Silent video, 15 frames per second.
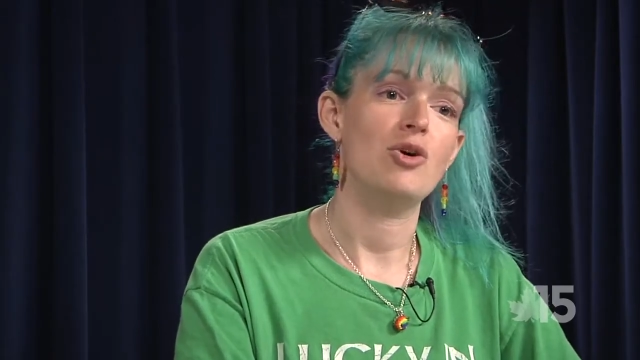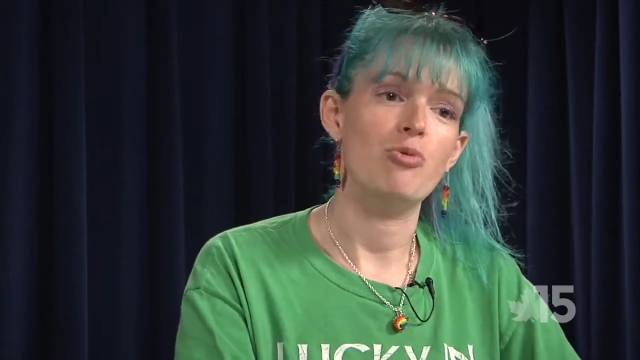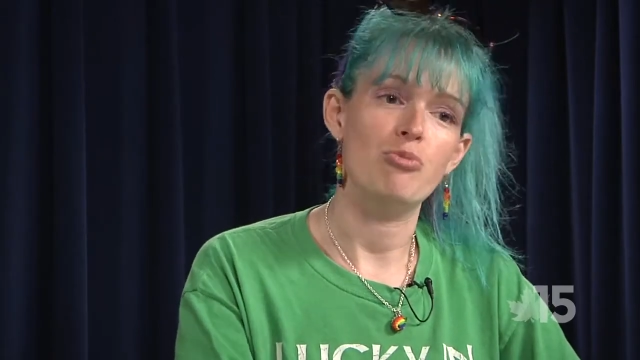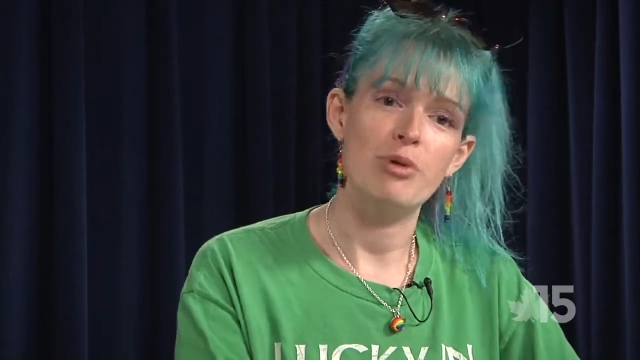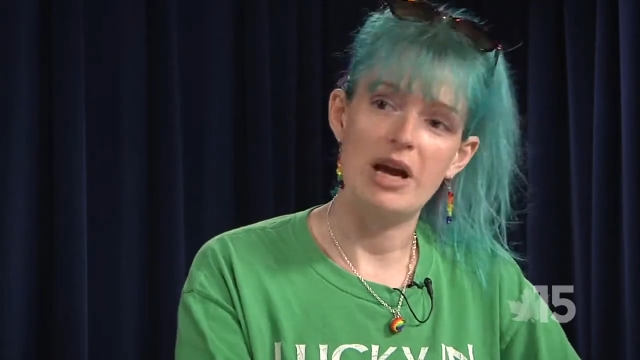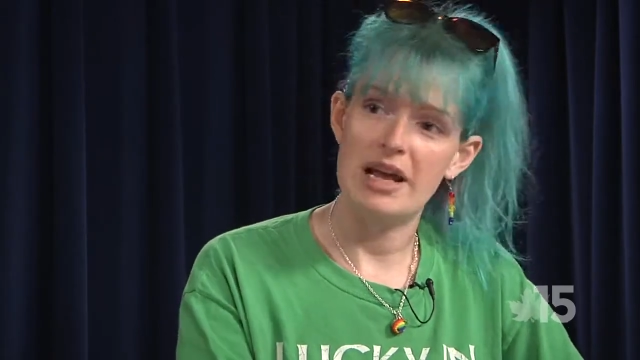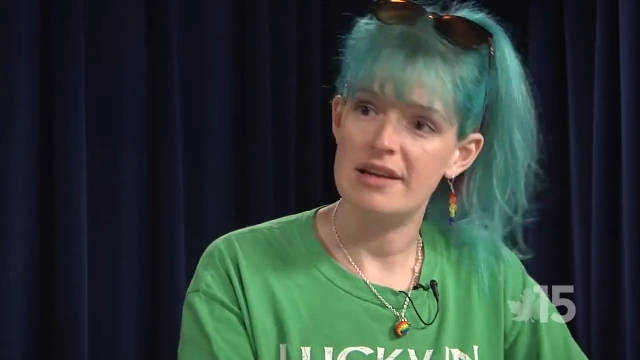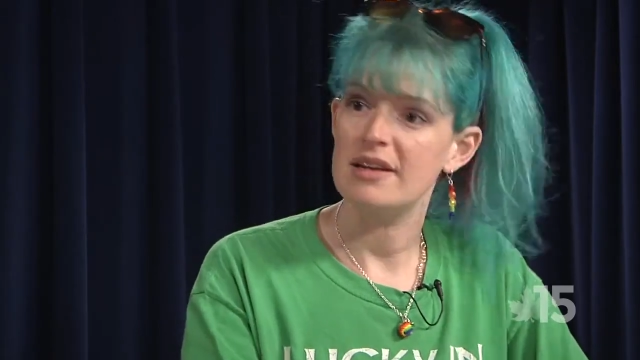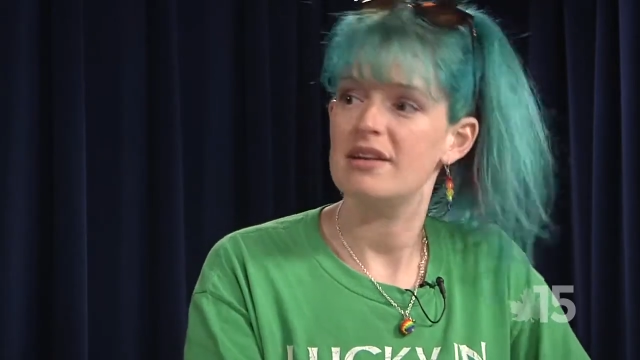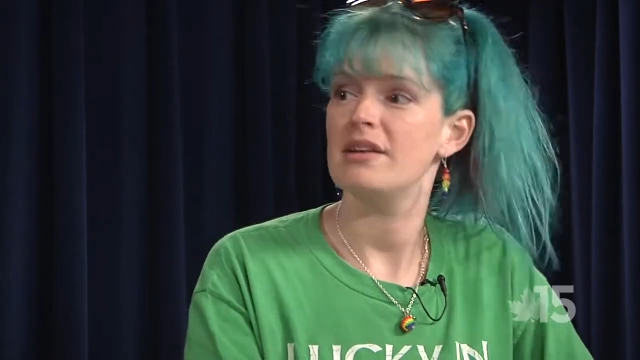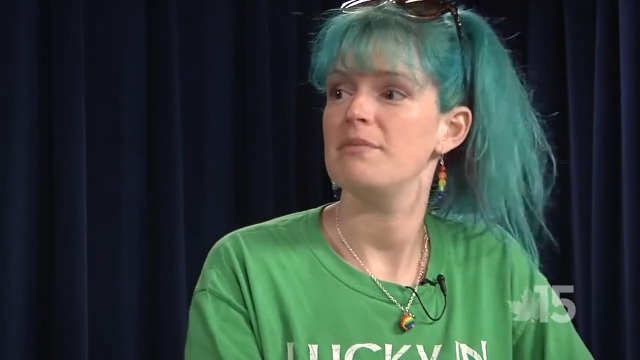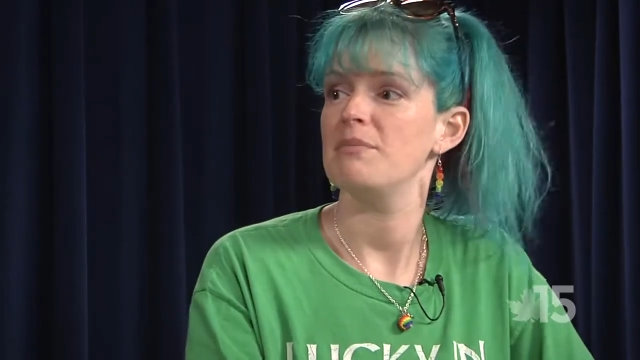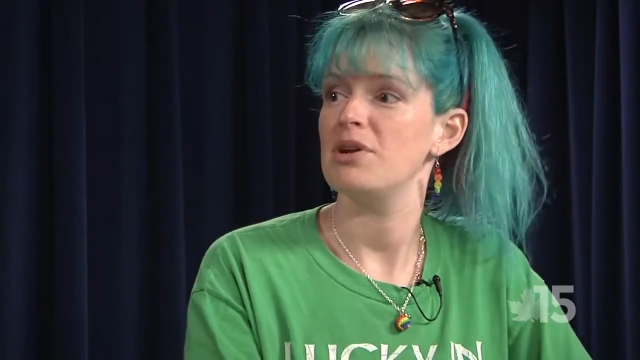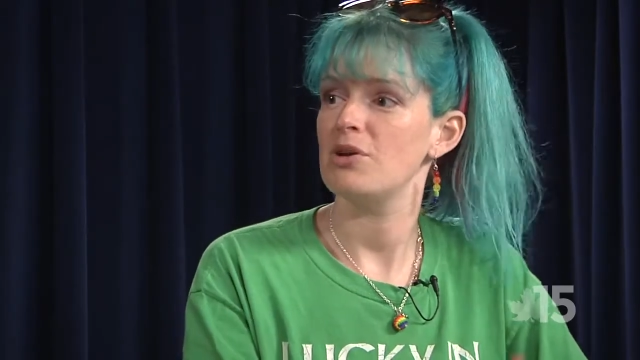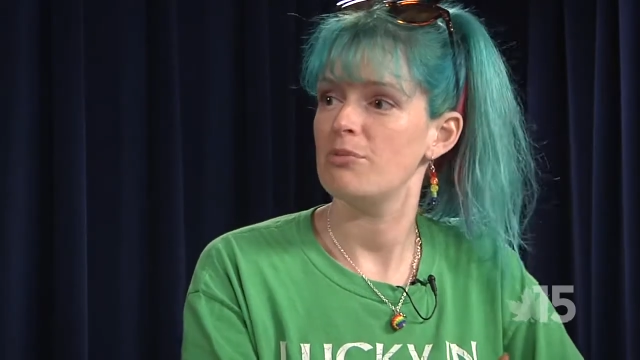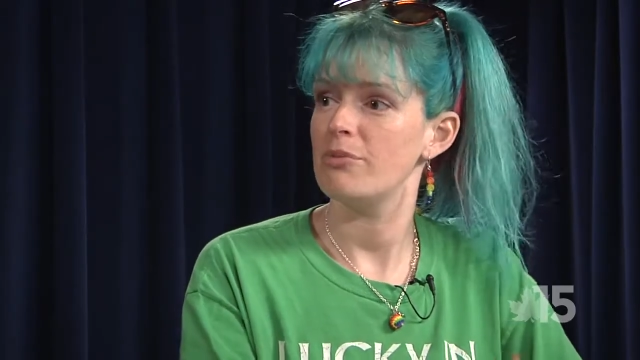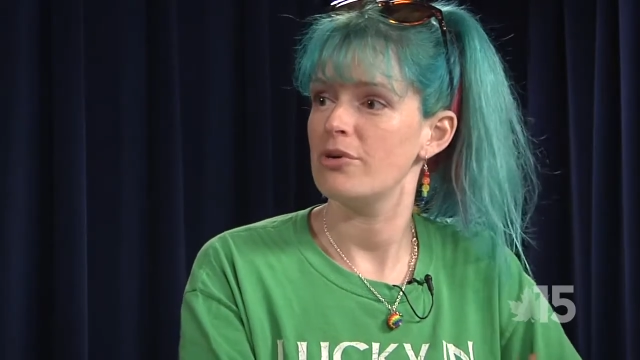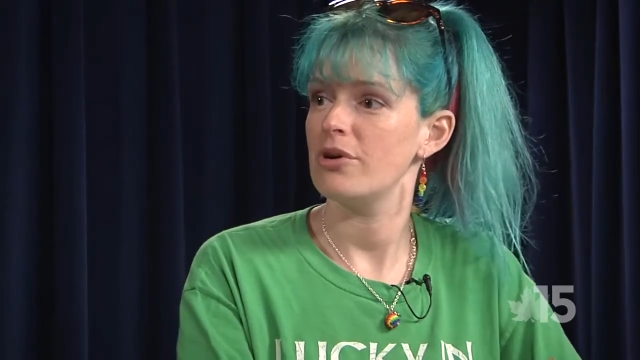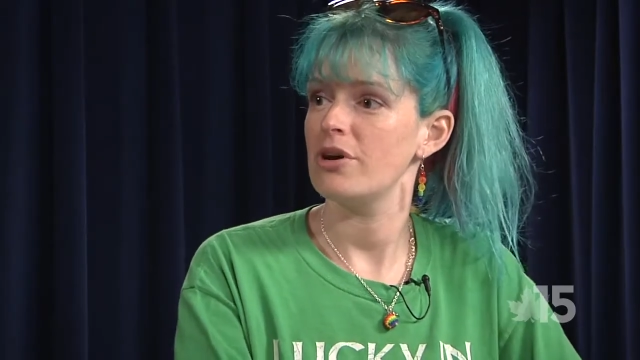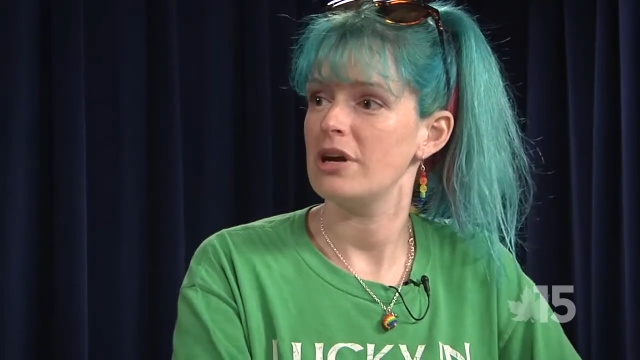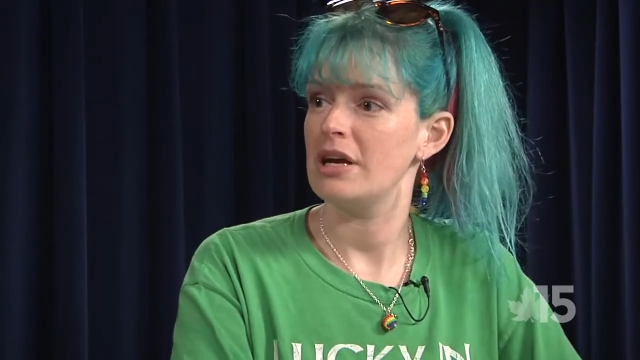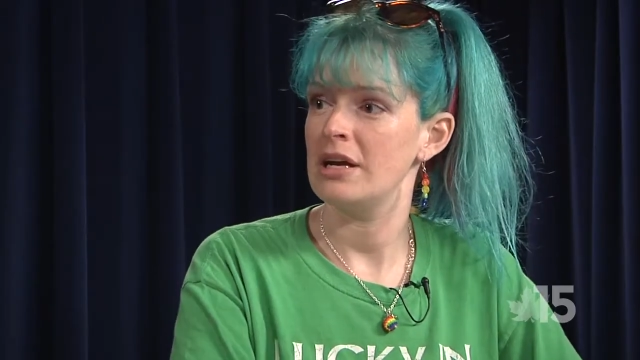Brandon and
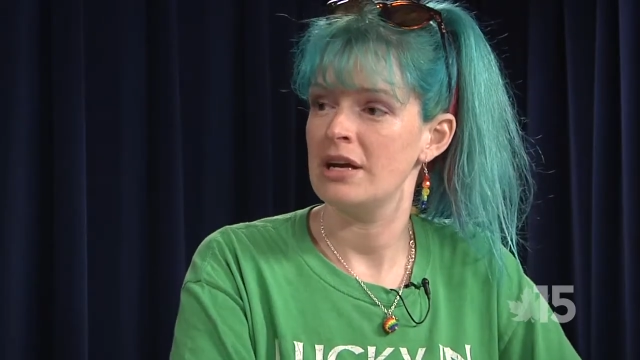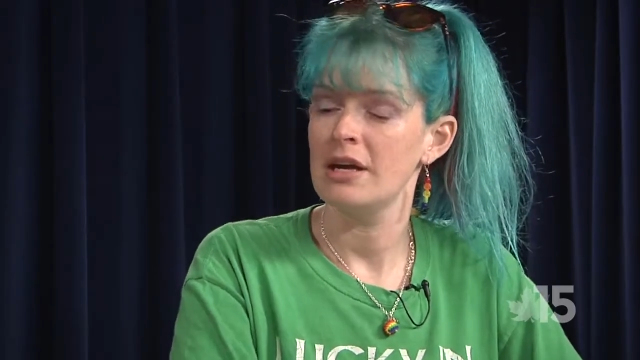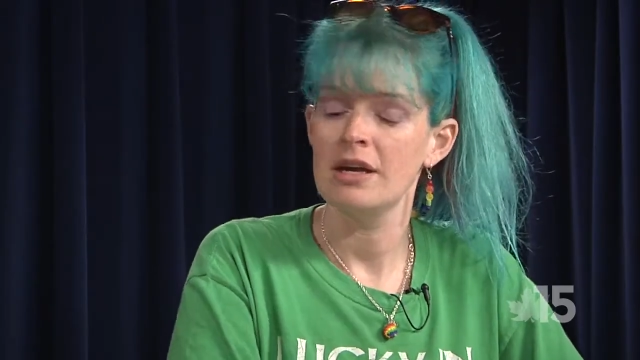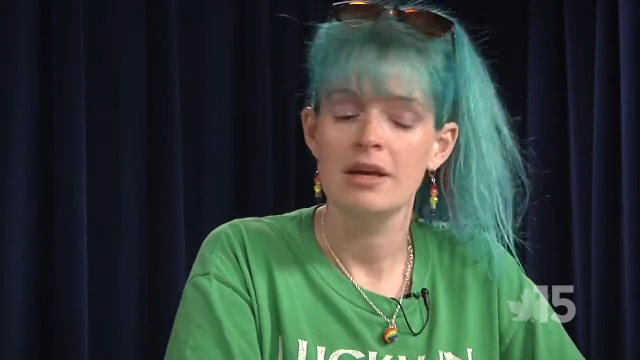Middlebury